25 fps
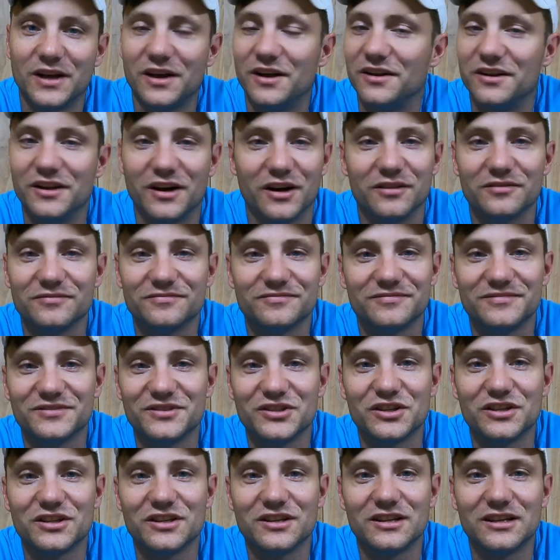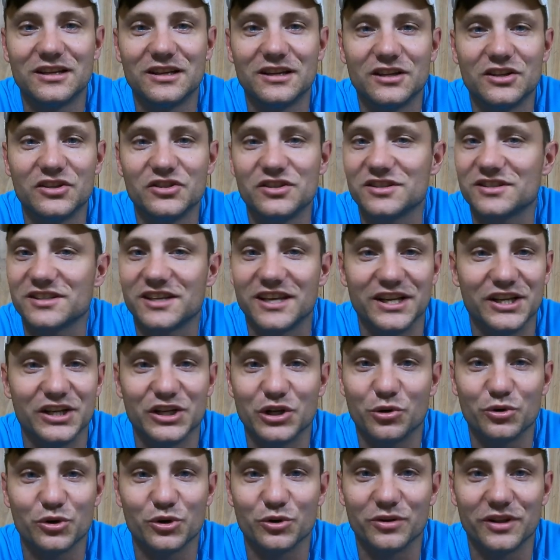No, just kidding,
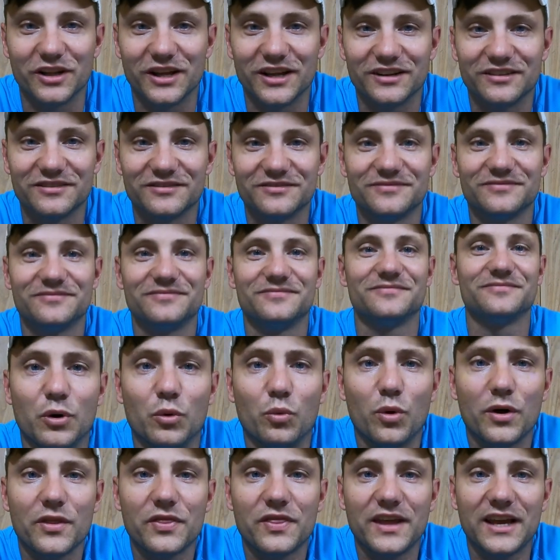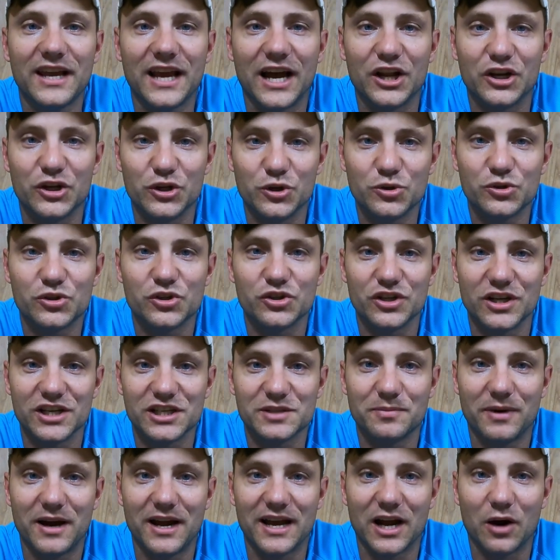don't do that. But one thing I do
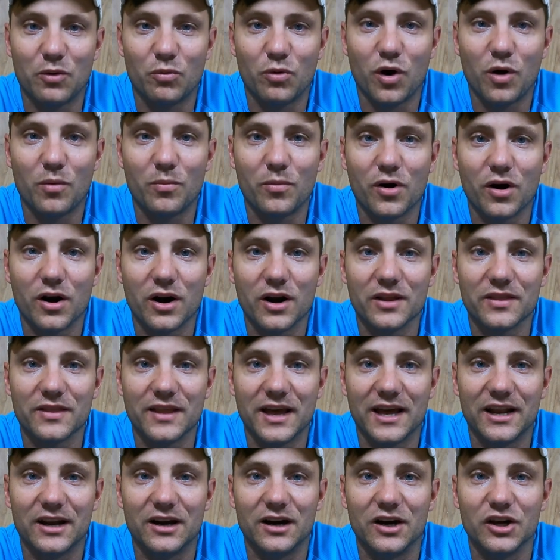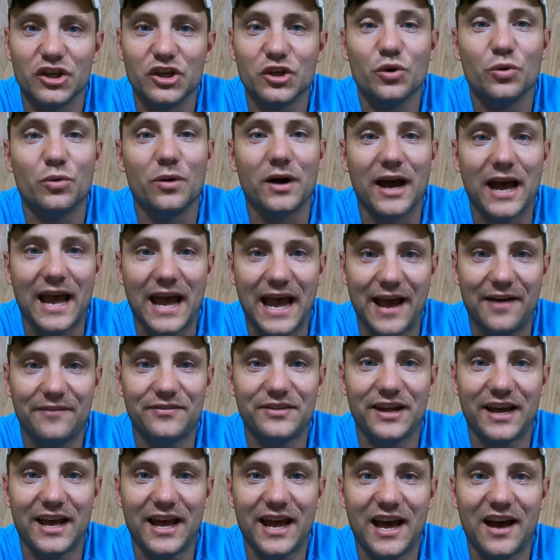suggest buying at Walmart that you don't have
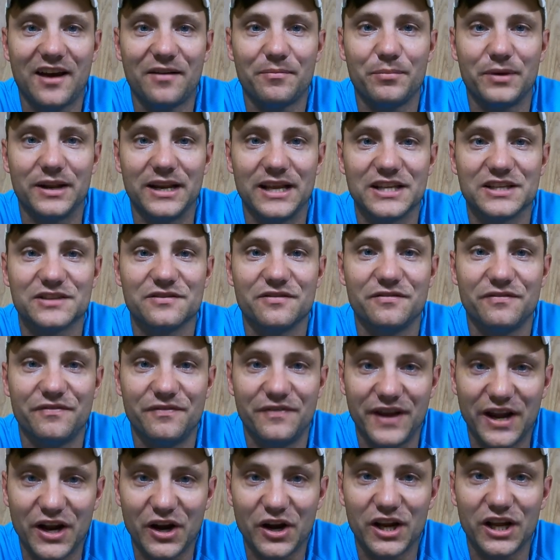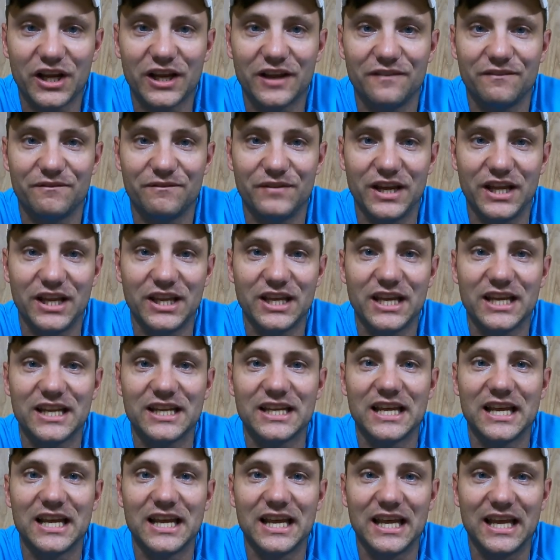to have, but is very
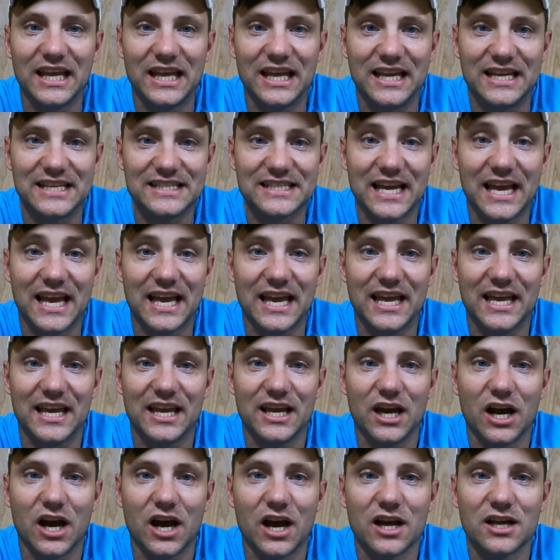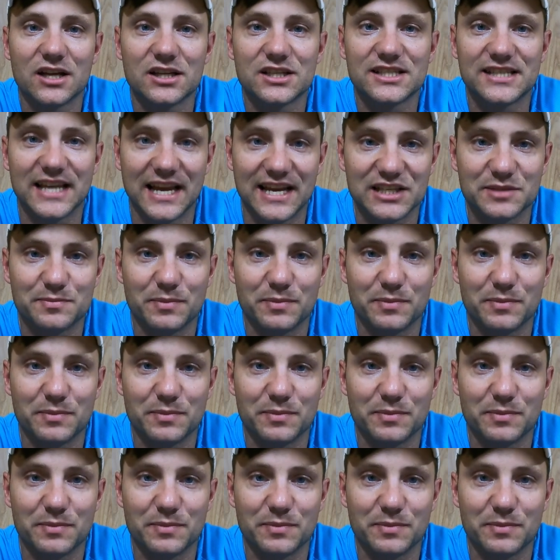convenient, is a sand